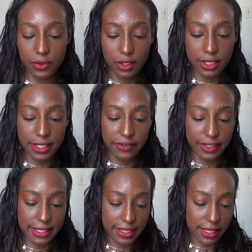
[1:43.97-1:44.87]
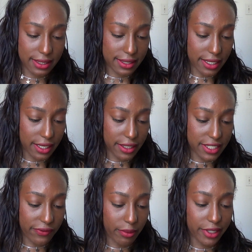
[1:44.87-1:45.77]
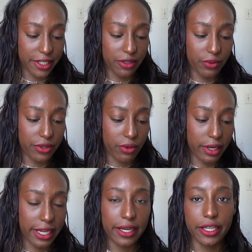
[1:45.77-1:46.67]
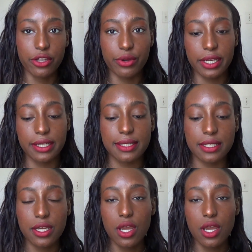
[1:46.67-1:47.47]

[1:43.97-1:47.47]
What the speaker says: this even says that it's formulated with organic ingredients.